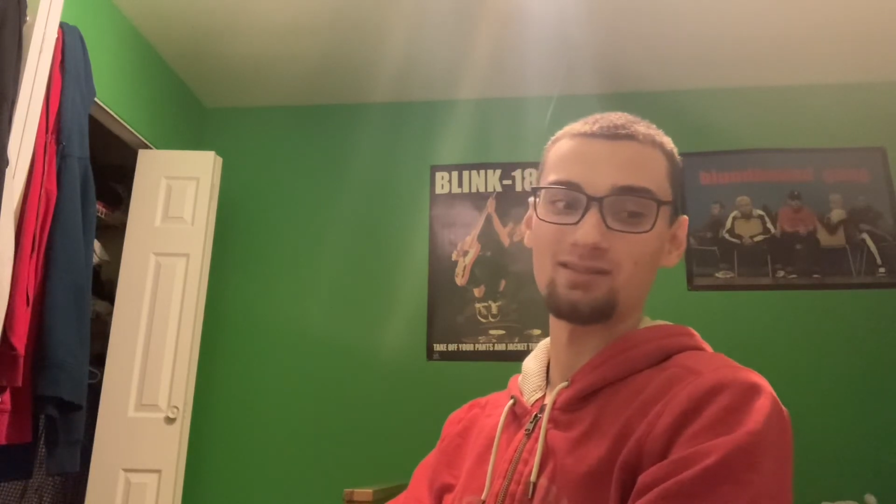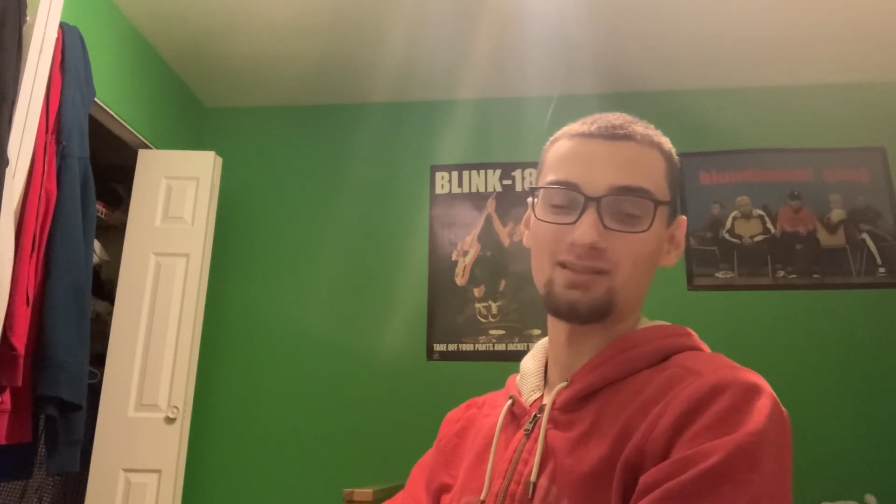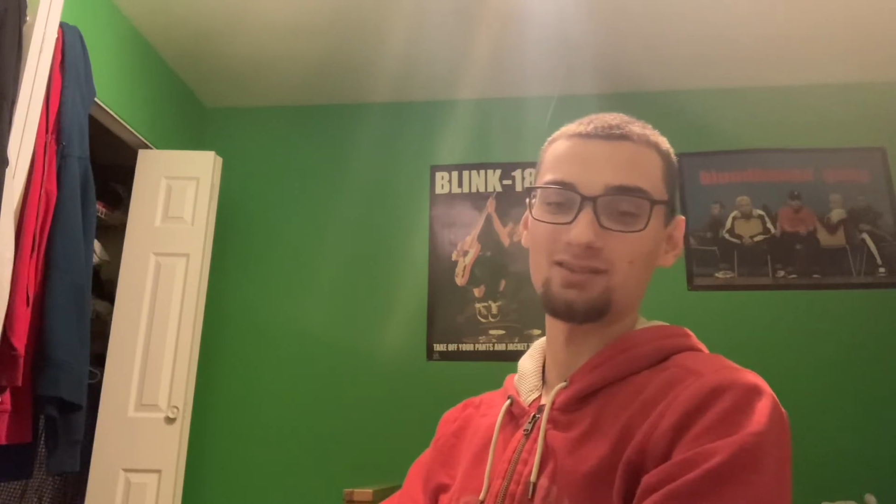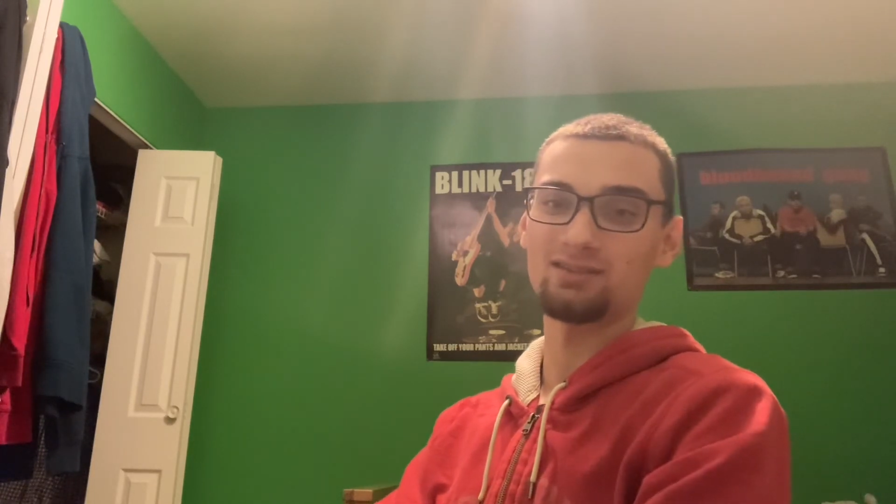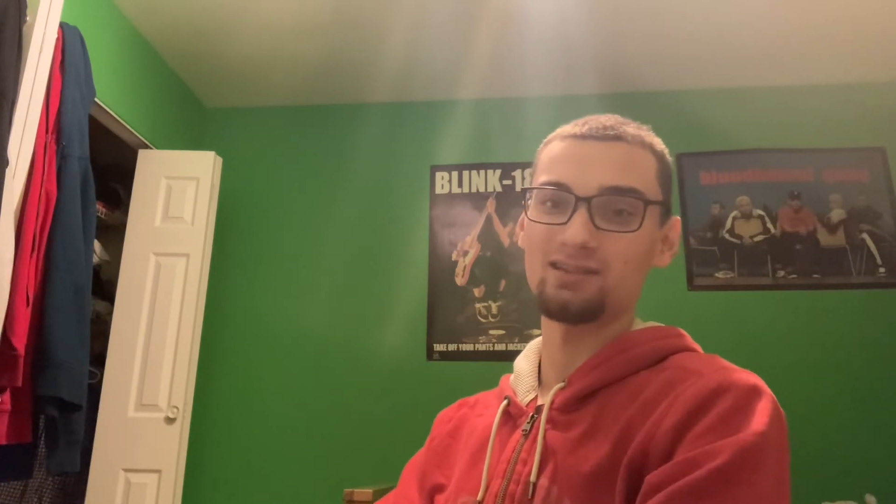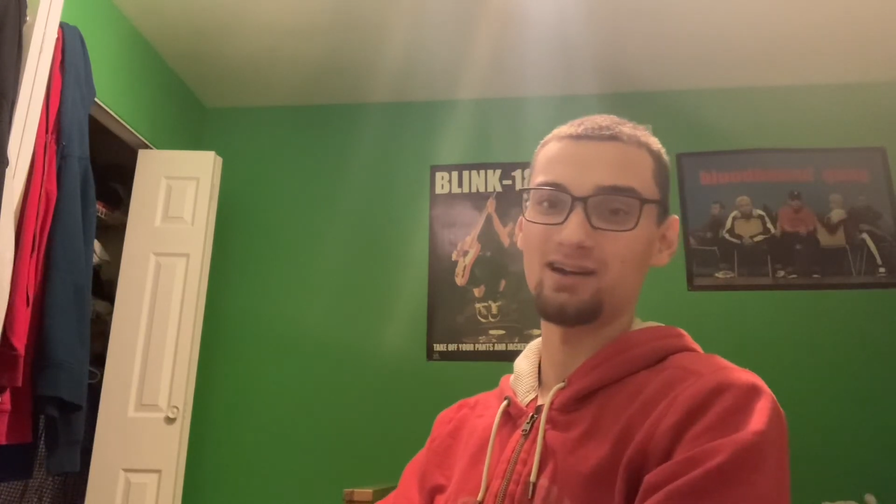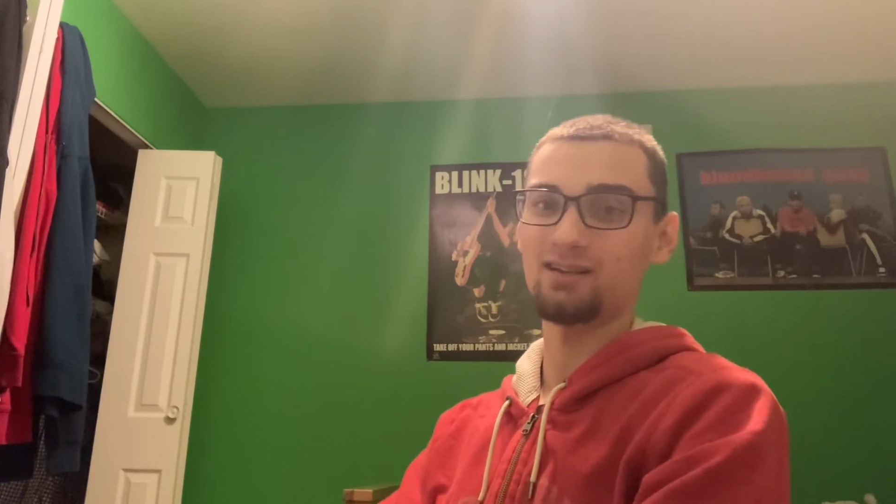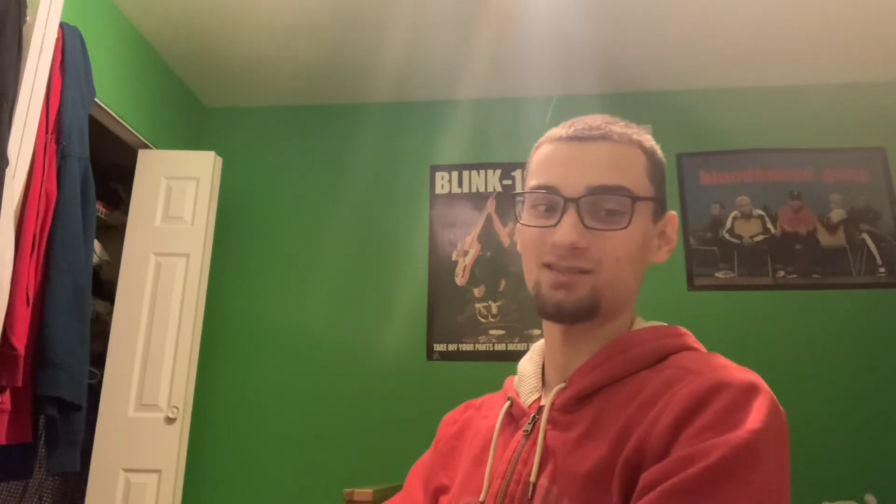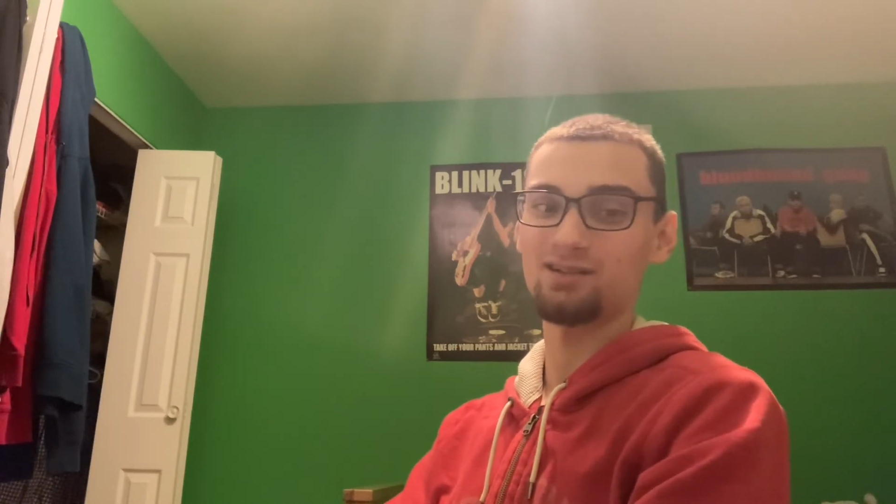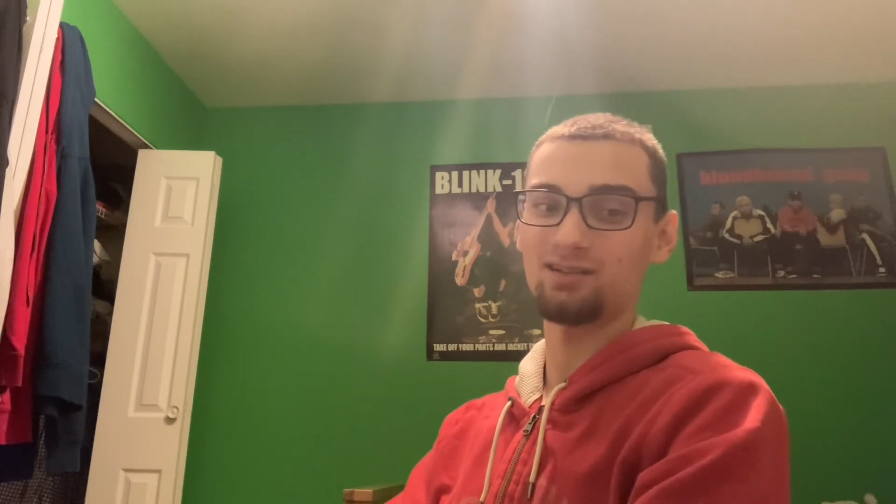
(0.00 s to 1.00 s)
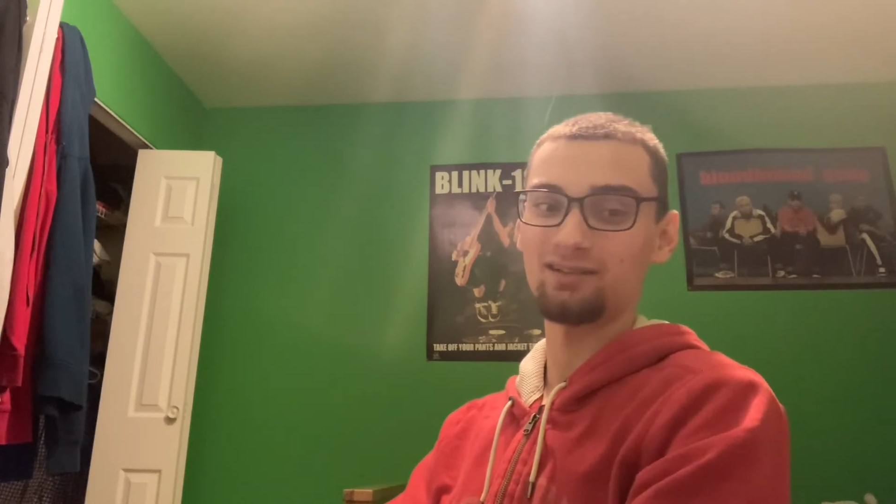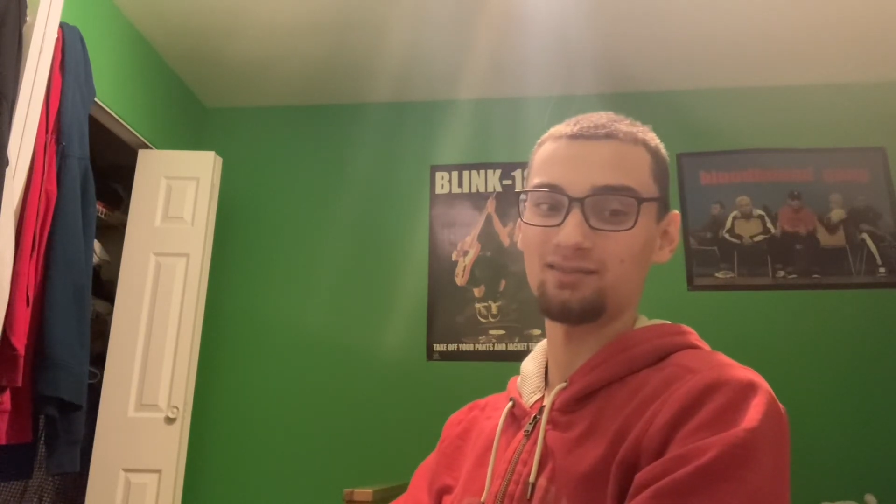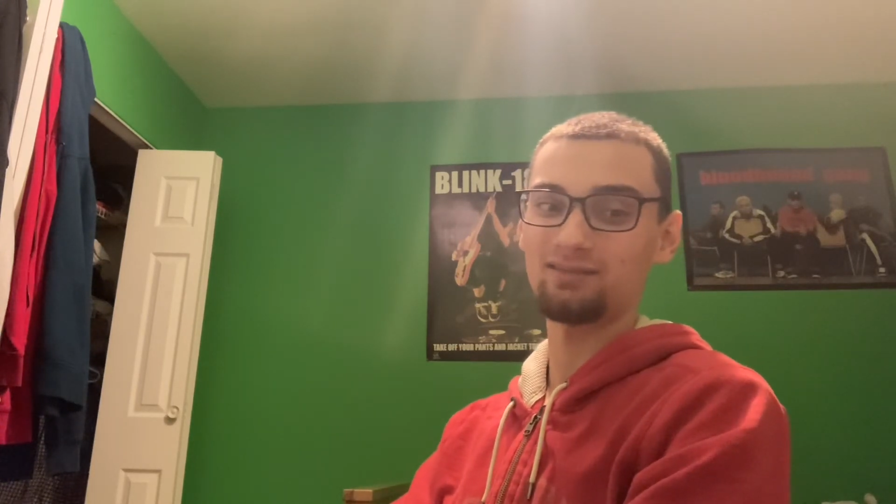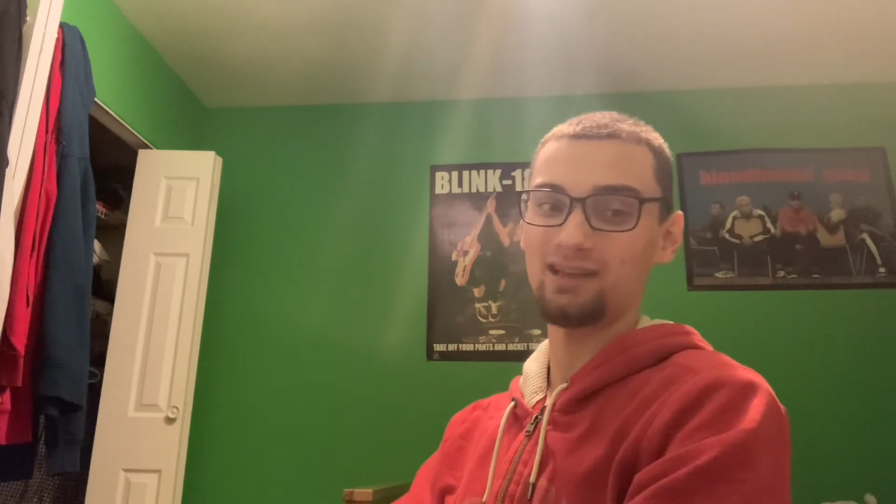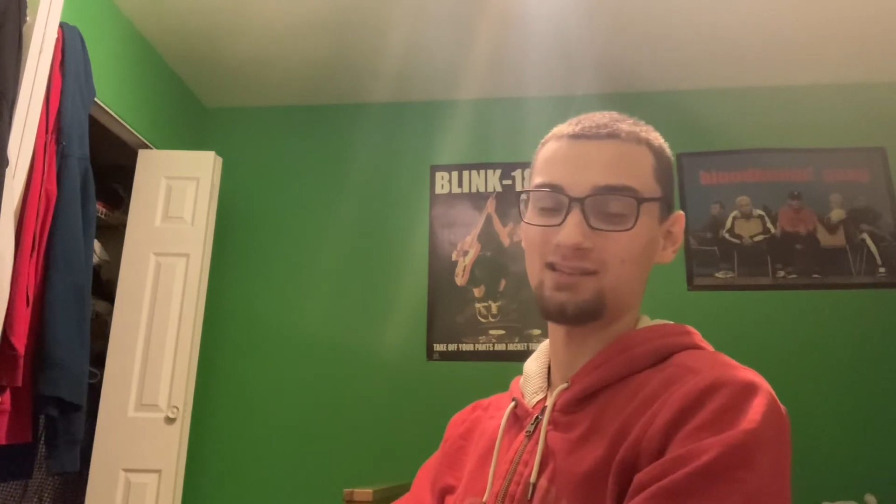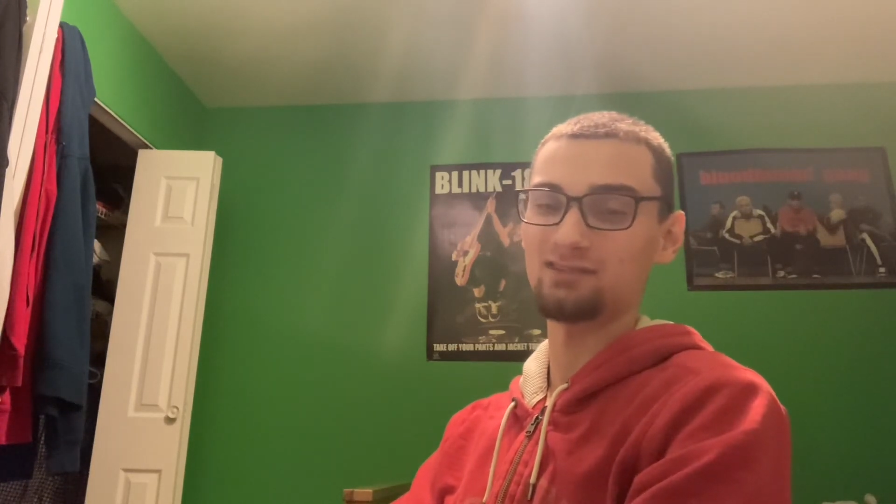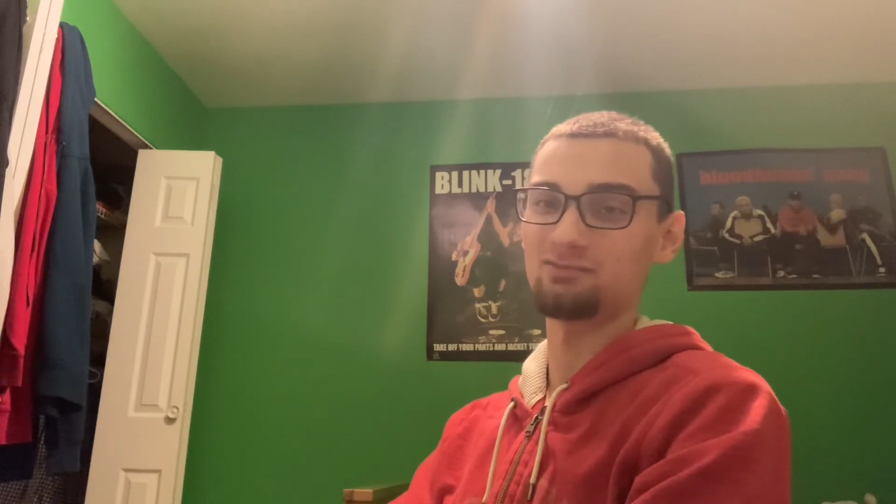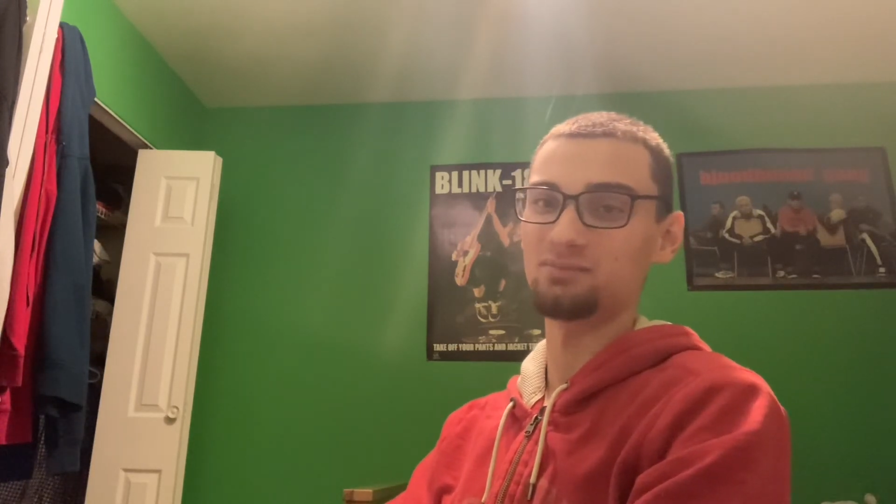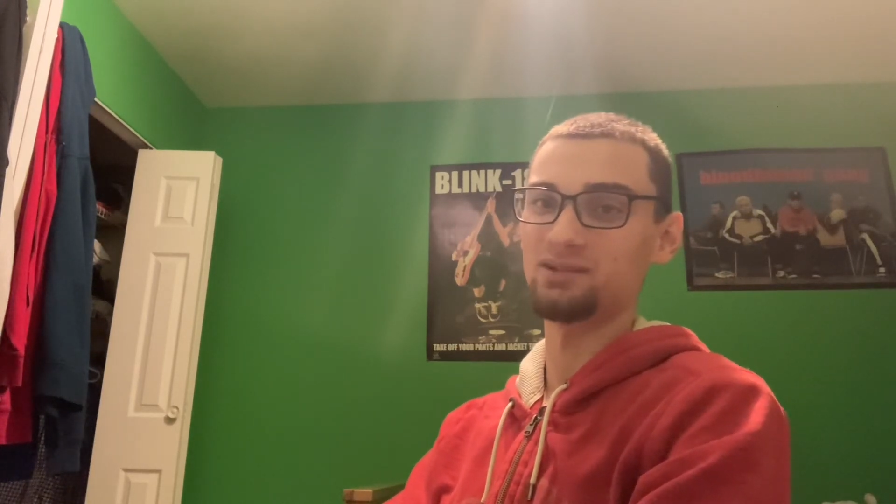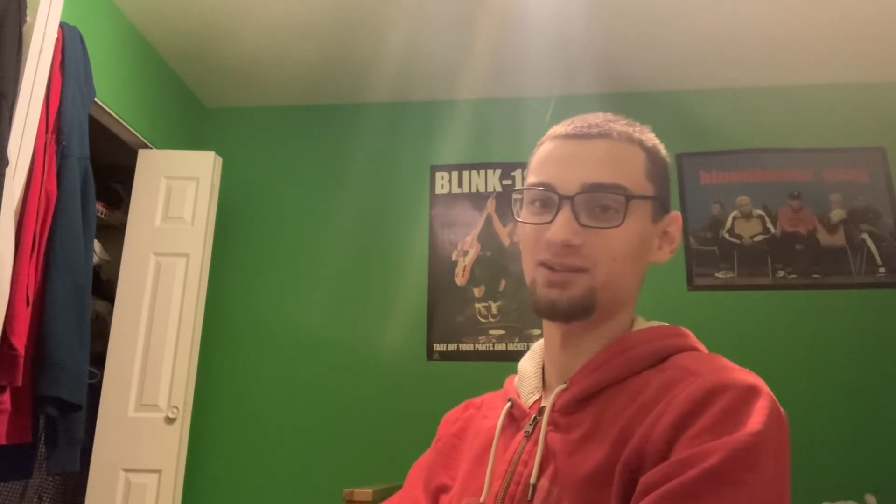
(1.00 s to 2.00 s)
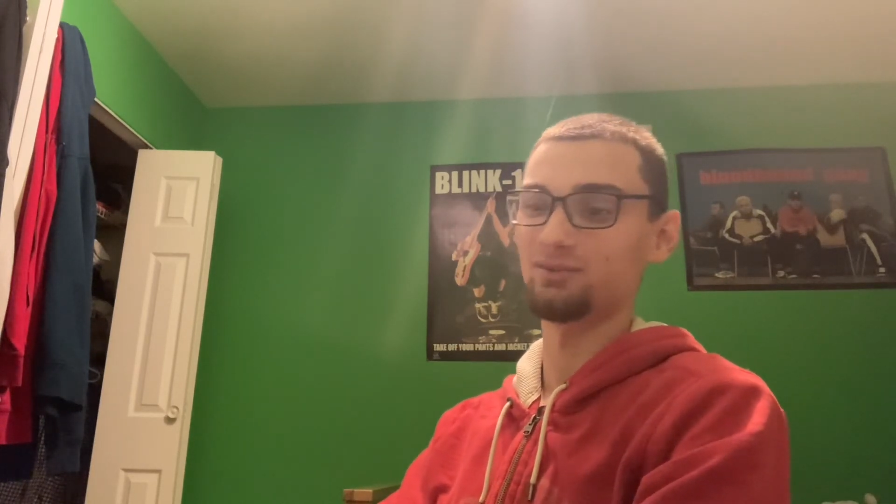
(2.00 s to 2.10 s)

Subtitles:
and he just got us all a case of beer,